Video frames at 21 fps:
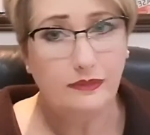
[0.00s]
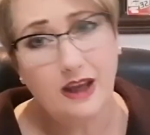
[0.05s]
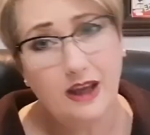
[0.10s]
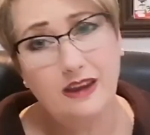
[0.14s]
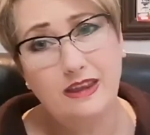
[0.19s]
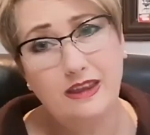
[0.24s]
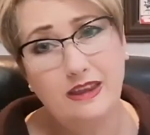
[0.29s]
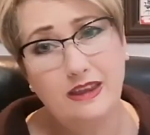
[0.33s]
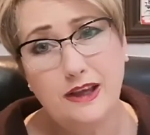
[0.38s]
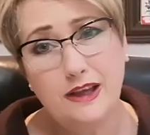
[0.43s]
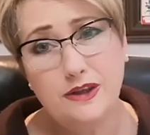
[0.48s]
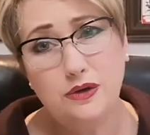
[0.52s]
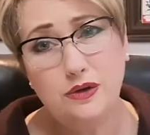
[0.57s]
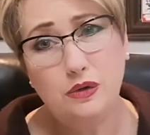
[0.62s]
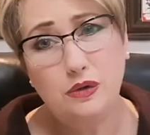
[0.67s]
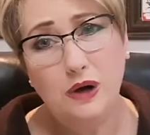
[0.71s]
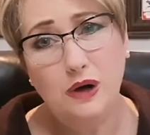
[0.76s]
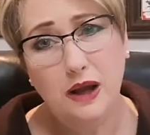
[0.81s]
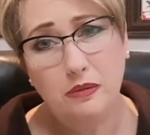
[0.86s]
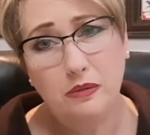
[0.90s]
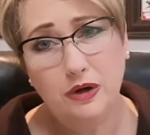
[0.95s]
that's
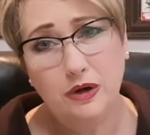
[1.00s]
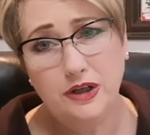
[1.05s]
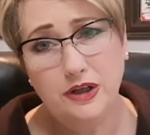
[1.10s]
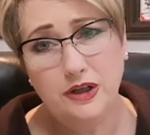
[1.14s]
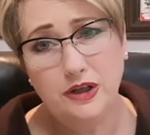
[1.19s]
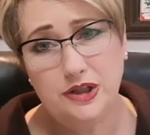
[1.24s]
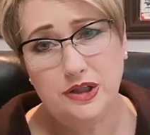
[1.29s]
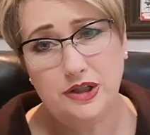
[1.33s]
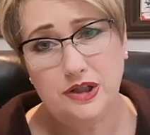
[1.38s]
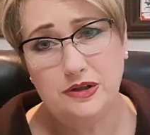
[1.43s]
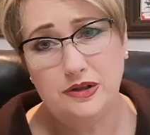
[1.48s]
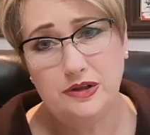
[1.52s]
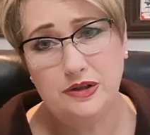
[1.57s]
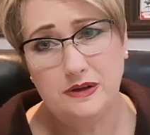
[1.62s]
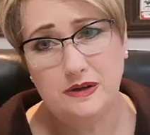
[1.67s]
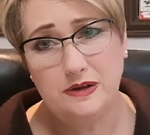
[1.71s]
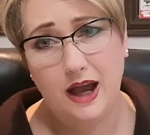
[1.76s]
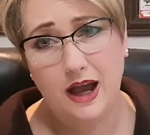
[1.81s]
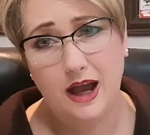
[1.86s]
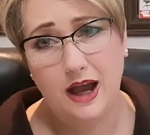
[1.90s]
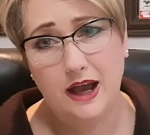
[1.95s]
all I wanted to
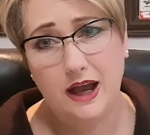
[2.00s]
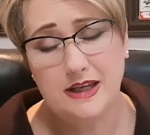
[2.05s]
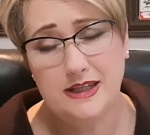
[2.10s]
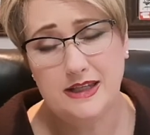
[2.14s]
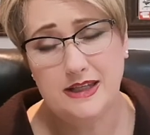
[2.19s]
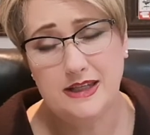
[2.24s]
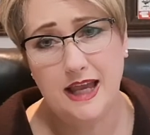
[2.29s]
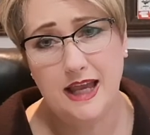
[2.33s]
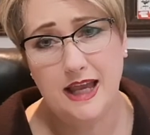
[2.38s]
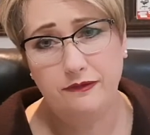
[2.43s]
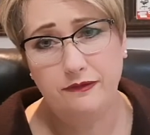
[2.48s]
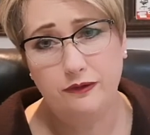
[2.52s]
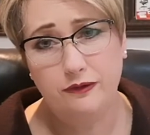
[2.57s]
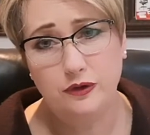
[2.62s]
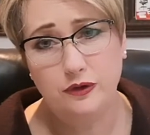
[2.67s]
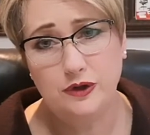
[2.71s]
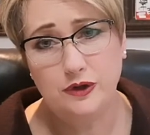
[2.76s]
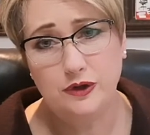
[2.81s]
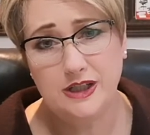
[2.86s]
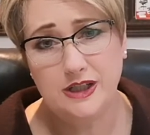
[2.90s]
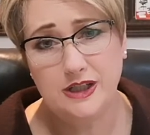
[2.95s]
say
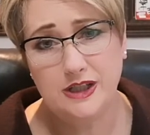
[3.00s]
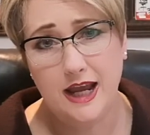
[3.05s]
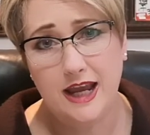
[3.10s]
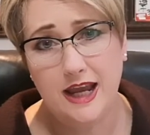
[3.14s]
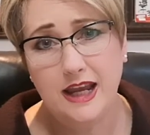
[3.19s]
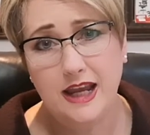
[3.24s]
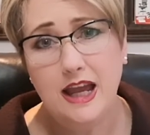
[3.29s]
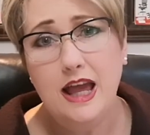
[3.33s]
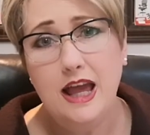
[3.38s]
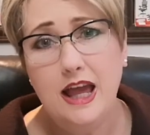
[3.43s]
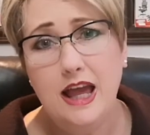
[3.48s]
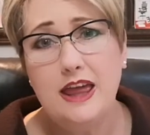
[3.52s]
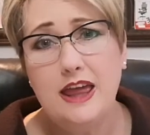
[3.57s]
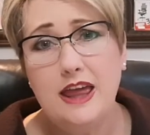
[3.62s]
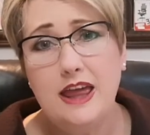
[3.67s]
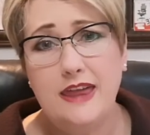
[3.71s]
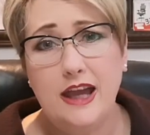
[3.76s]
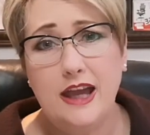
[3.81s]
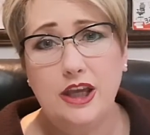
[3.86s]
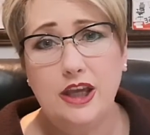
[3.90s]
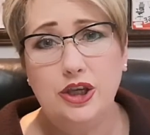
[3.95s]
for today.
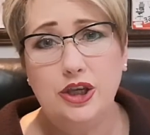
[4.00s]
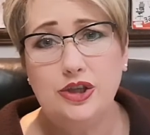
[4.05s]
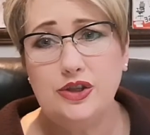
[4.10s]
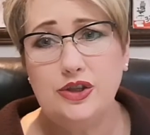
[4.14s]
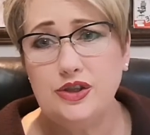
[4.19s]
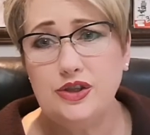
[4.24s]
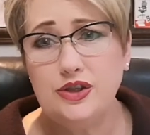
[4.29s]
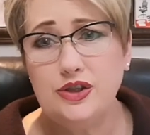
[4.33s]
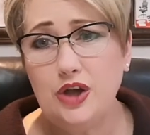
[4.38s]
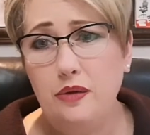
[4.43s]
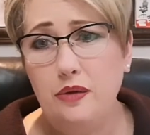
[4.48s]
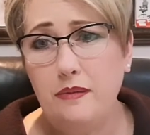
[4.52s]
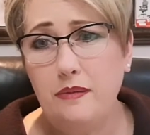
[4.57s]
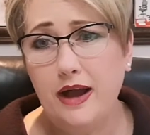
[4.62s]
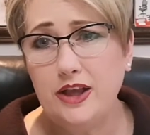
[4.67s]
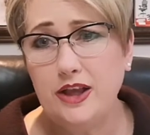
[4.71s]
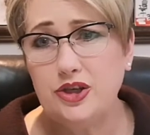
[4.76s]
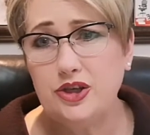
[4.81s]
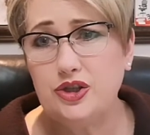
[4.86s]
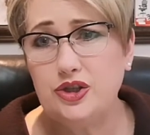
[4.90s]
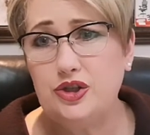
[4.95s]
Thank you so
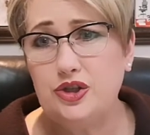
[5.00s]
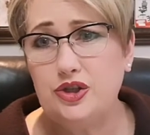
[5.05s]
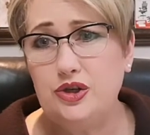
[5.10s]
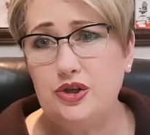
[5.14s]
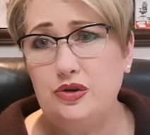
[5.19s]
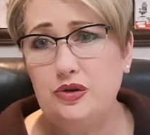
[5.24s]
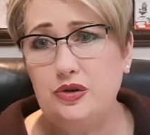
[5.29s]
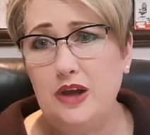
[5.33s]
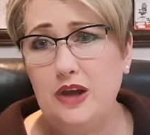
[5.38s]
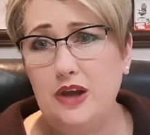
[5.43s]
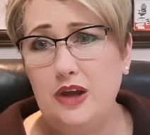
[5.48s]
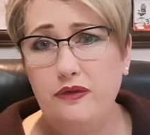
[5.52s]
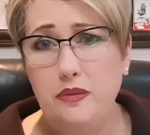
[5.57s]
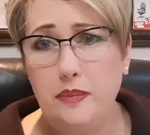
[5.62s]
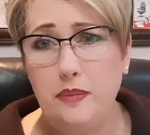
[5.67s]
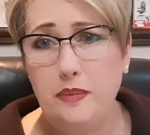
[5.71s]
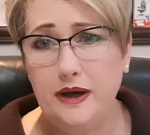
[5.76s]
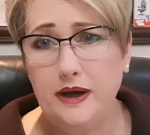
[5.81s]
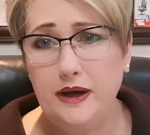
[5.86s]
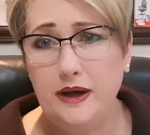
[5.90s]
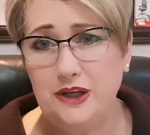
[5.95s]
much to
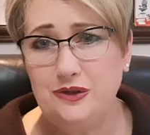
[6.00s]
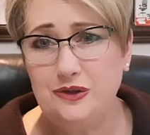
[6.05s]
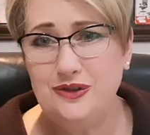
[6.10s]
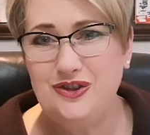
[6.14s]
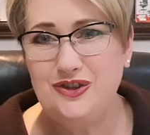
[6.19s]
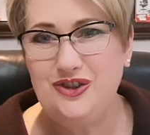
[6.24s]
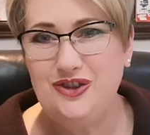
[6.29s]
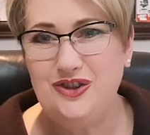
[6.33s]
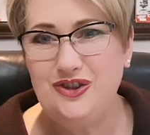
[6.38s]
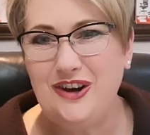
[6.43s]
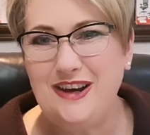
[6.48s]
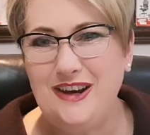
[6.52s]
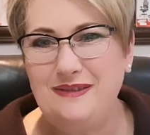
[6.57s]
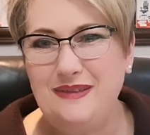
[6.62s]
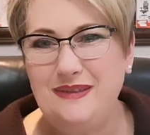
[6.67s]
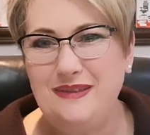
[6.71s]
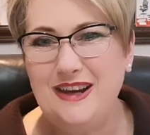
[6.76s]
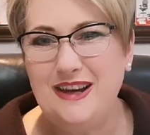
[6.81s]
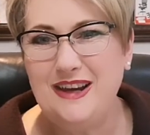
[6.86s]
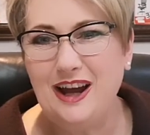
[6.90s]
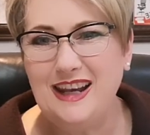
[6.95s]
everybody who's joined
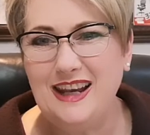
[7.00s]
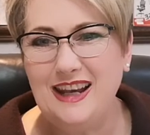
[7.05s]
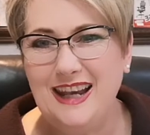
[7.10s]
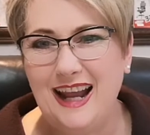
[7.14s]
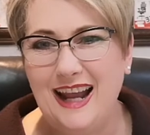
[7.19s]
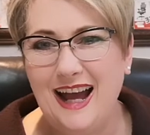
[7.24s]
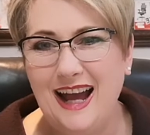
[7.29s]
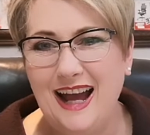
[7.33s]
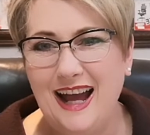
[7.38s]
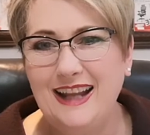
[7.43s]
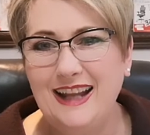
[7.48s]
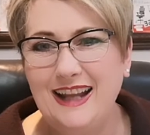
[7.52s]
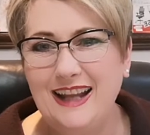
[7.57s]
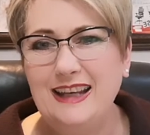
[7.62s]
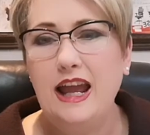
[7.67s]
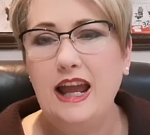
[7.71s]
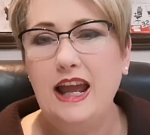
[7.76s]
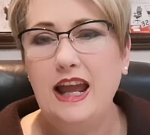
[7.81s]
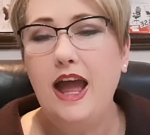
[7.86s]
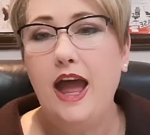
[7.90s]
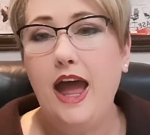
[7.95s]
me online,
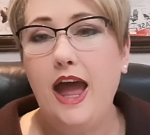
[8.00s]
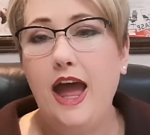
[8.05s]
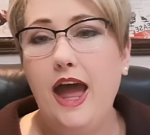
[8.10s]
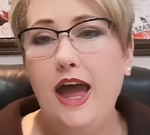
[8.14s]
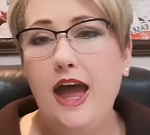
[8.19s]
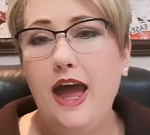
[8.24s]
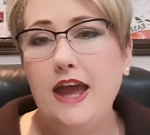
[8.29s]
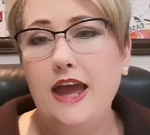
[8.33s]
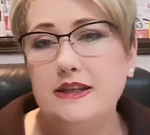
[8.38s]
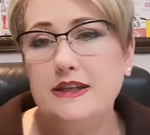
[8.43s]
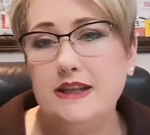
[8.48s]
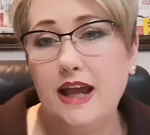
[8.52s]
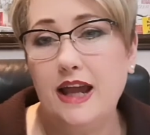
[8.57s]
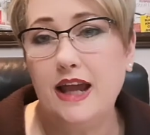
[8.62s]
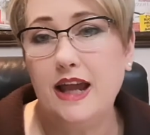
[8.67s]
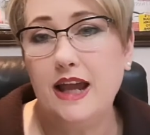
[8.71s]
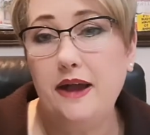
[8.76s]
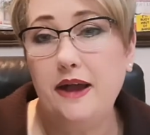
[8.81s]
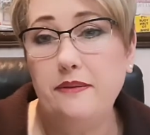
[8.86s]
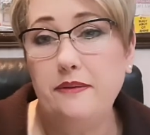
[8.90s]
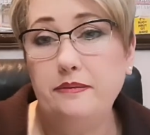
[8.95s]
and
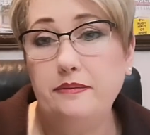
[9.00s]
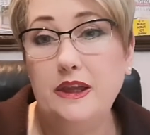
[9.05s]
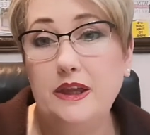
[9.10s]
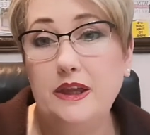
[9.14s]
I'm